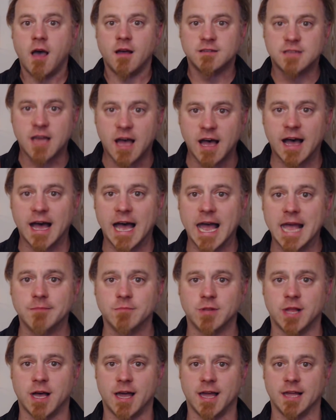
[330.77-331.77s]

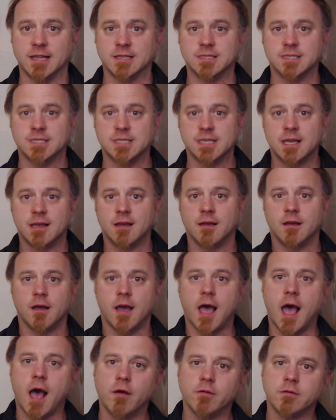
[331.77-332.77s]
timelines
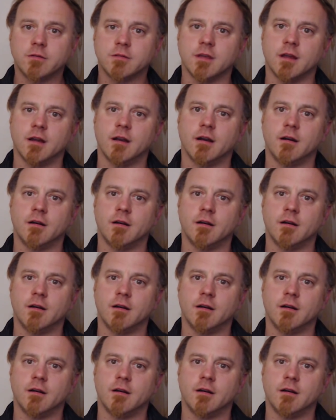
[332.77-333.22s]
out there.